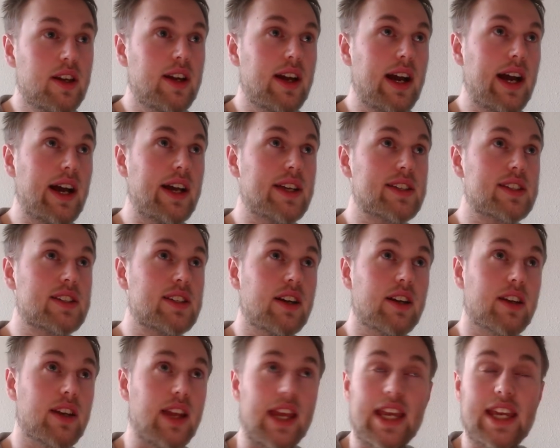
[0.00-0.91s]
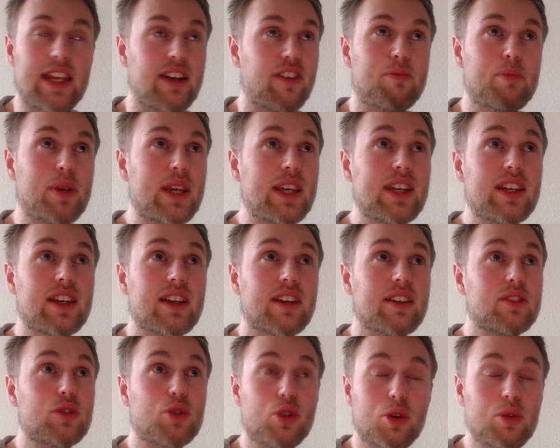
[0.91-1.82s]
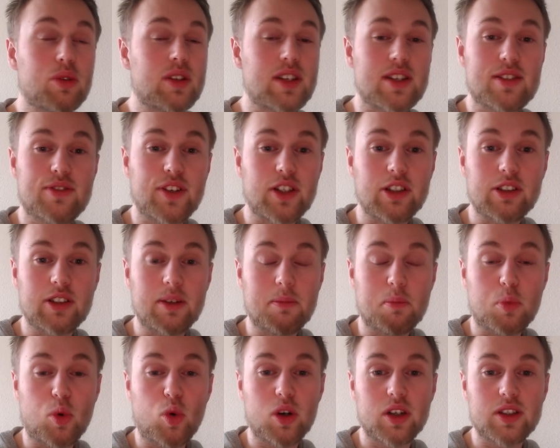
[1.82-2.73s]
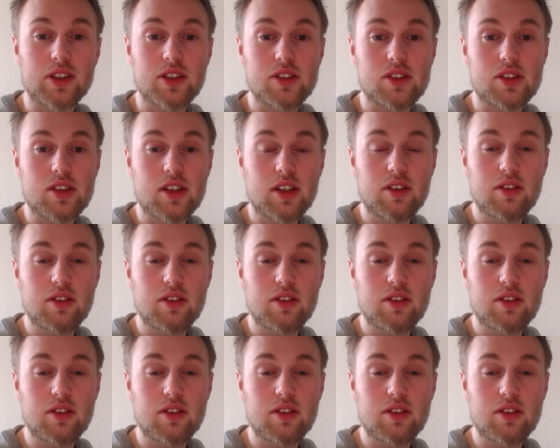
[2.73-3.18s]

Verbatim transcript: as an ENFP, truth is very important to you.